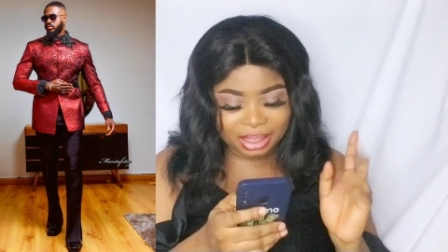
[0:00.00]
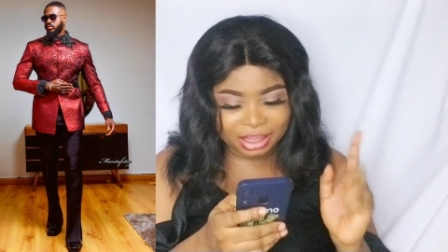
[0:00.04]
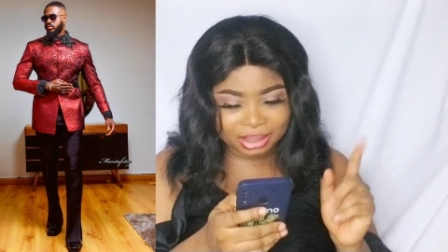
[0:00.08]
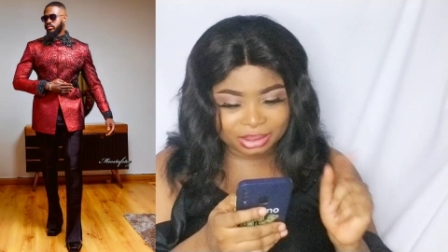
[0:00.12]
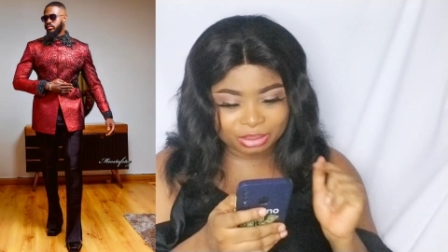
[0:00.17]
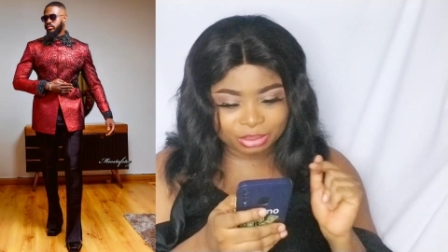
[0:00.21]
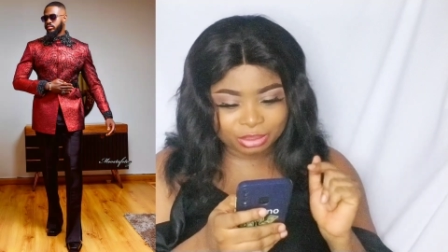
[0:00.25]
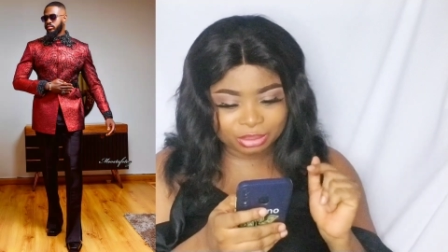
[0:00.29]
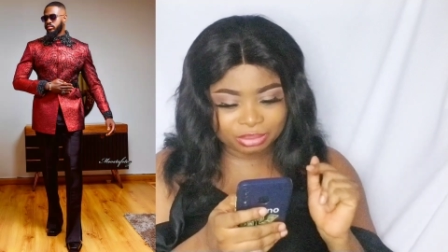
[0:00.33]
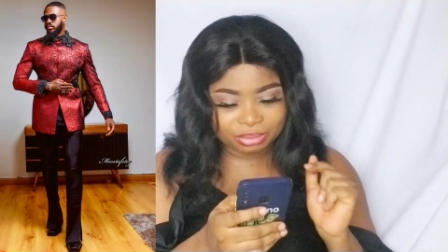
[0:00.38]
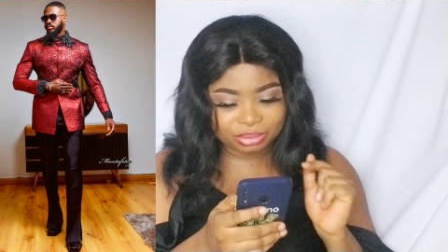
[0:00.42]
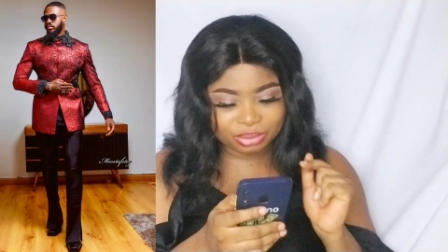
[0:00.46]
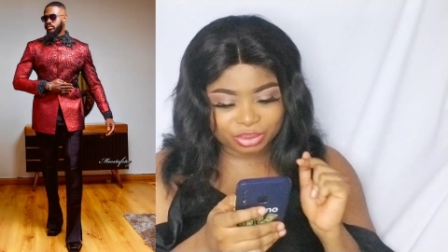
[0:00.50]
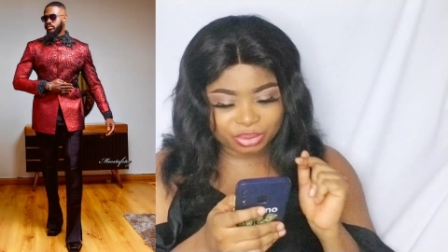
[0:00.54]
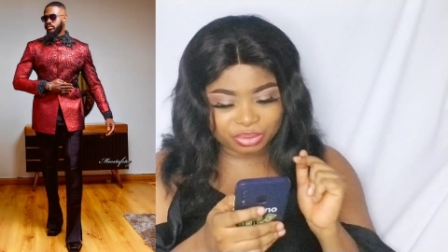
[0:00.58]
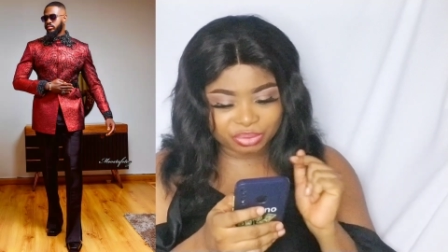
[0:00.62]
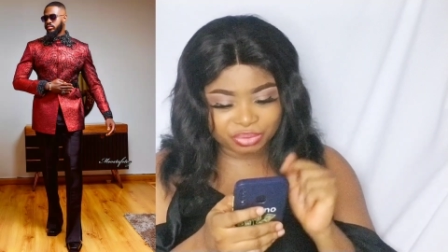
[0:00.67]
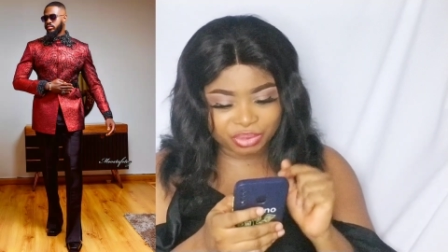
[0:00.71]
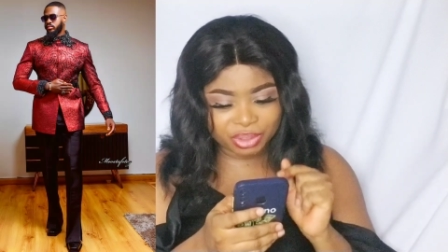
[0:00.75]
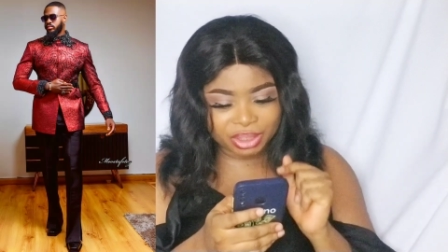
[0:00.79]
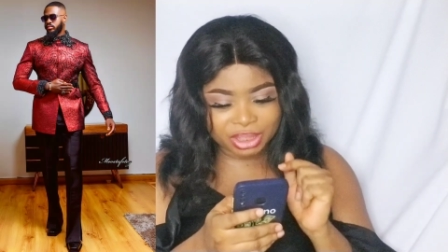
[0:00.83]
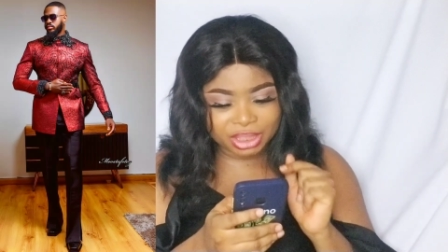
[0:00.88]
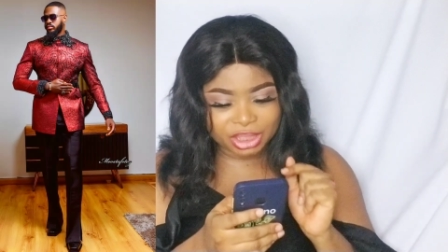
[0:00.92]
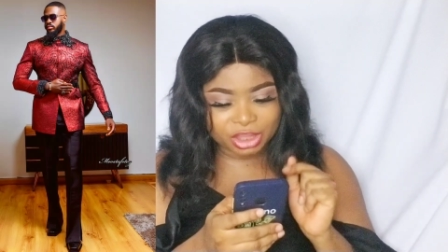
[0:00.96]
I don't
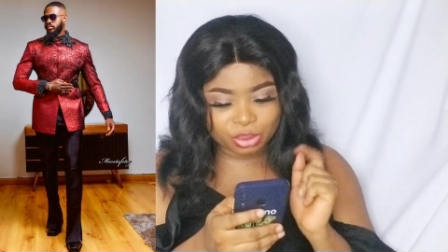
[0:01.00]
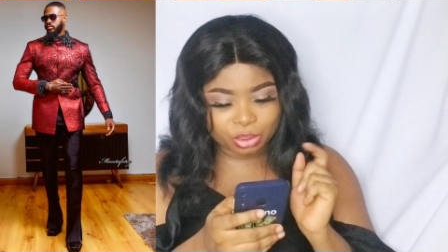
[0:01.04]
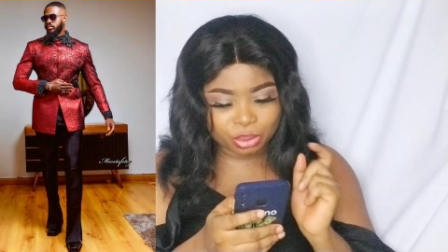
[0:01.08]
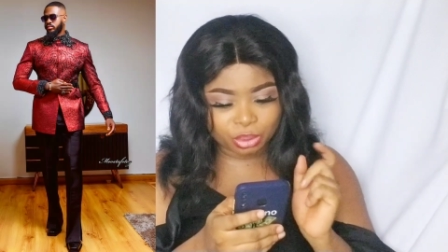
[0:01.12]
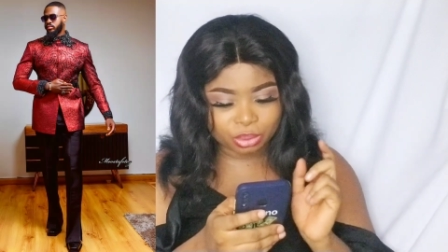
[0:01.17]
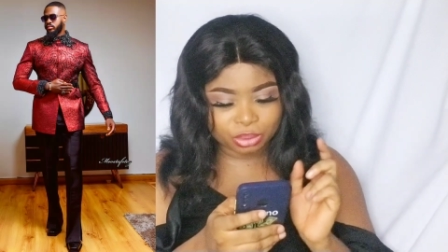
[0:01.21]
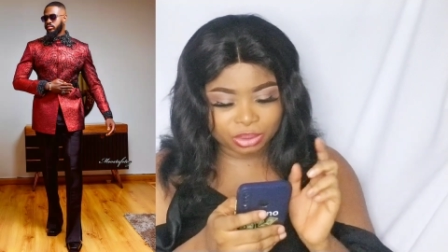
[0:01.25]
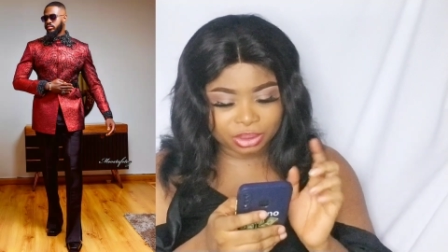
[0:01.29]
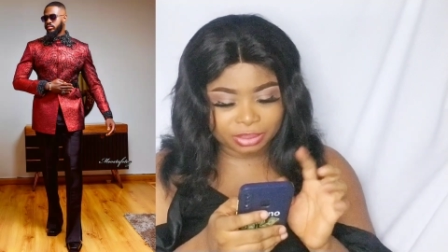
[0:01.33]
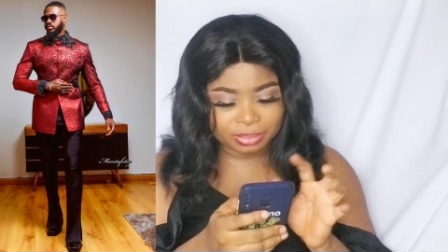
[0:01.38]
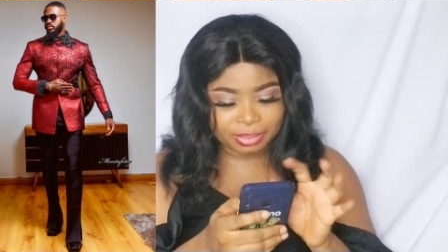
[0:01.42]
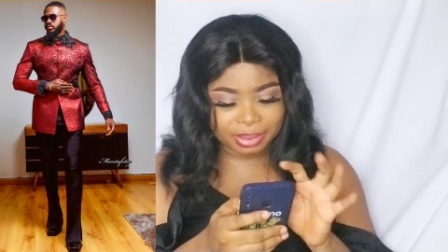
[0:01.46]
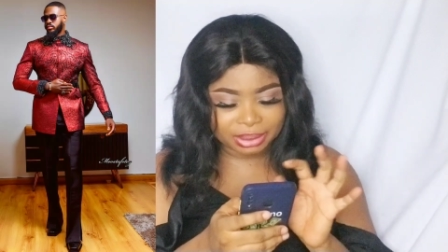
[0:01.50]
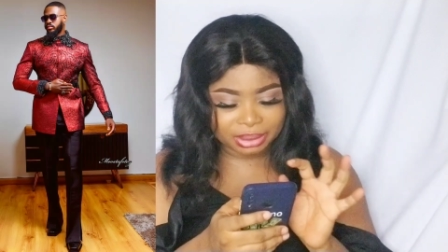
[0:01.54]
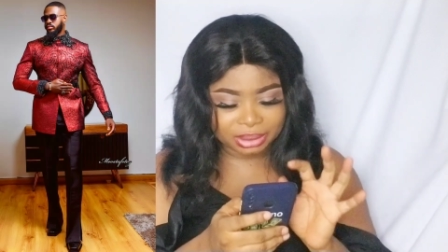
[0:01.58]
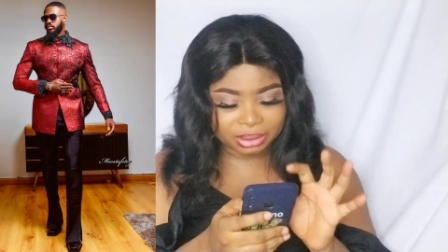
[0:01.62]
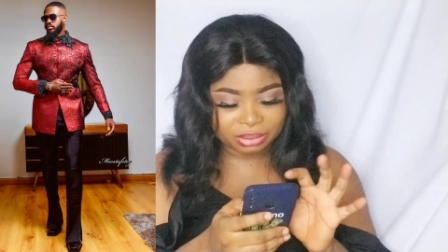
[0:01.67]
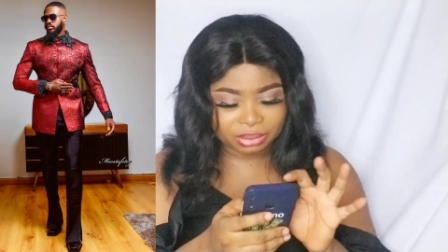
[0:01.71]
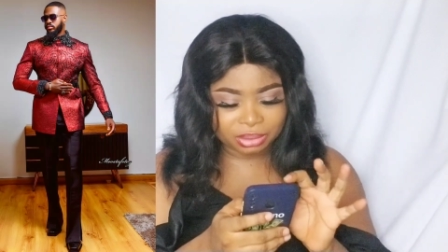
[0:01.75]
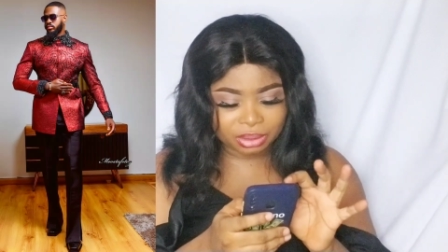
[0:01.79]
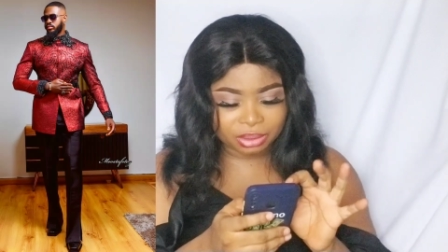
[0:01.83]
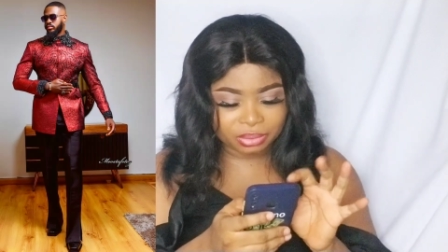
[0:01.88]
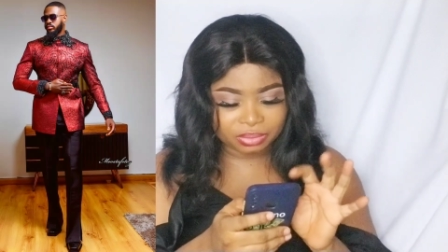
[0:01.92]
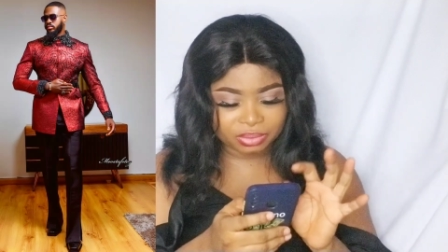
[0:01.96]
really know the
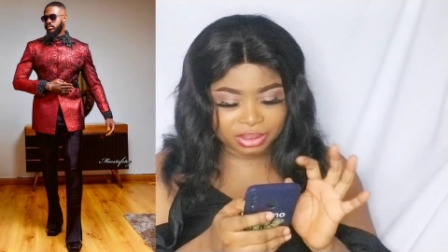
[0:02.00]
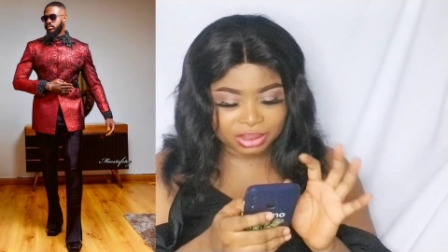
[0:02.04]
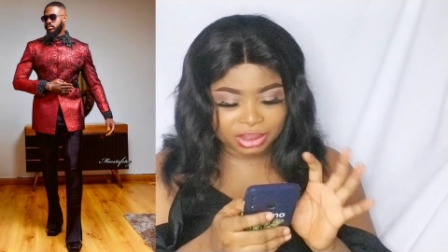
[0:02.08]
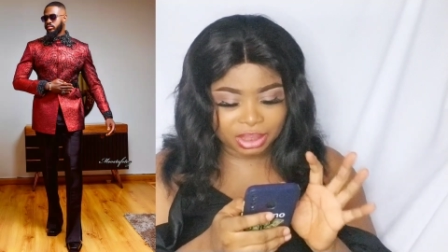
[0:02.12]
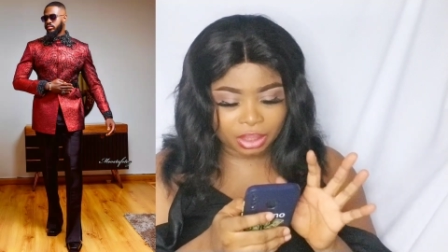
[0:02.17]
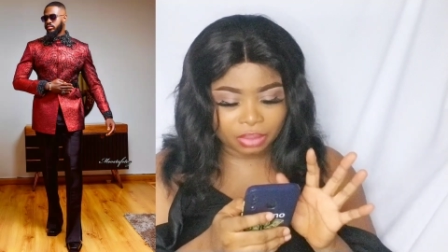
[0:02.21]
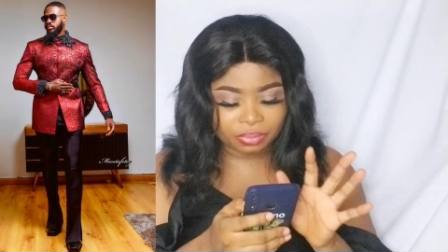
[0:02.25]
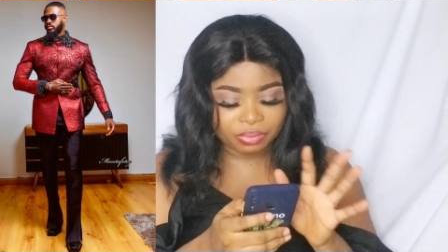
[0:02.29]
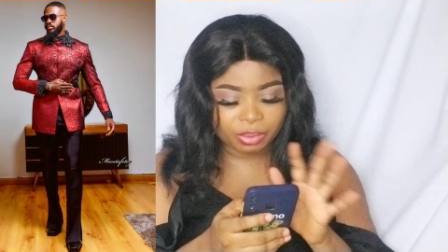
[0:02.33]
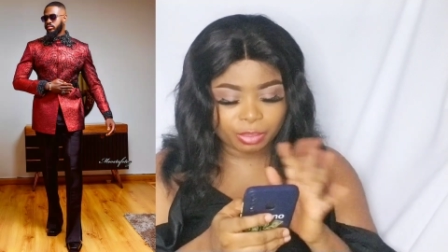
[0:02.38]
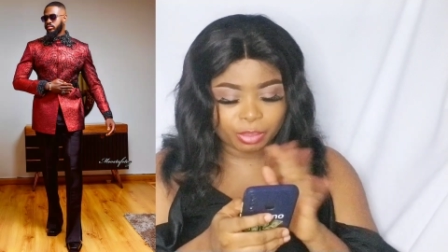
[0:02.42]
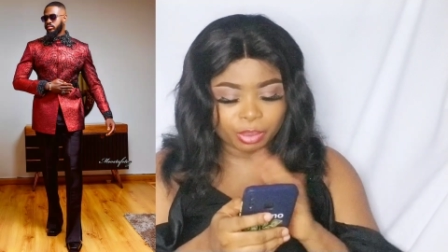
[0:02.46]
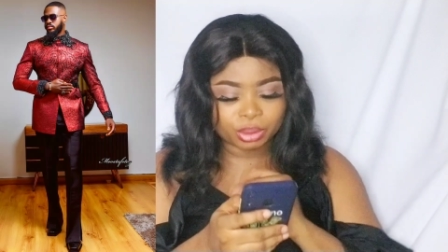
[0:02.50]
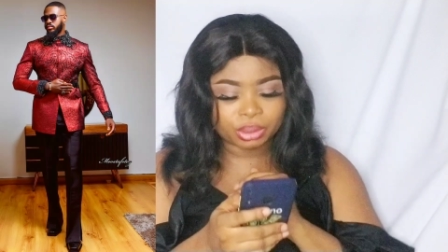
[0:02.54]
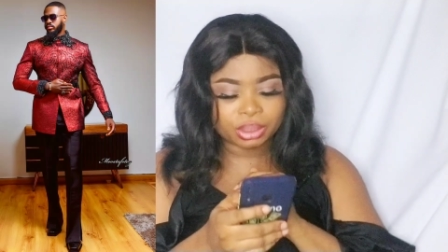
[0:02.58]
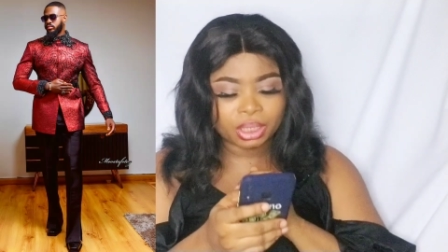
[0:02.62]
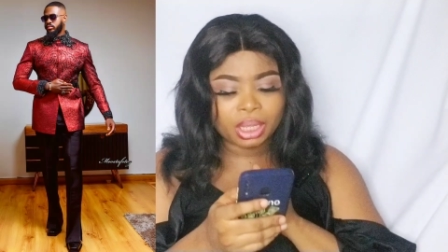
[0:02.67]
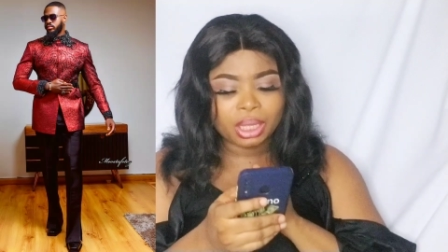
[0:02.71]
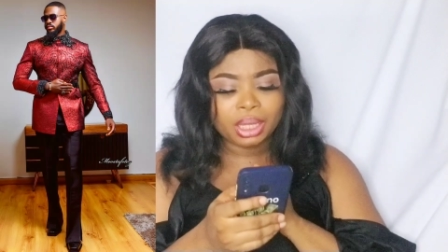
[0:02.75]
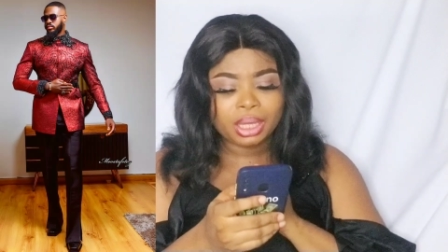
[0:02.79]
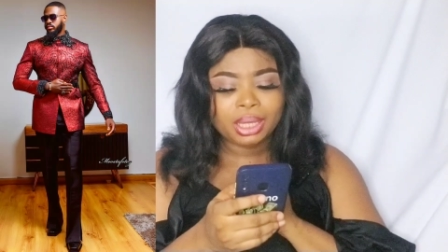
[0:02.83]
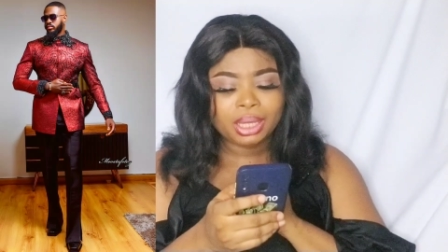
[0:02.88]
material of this outfit, but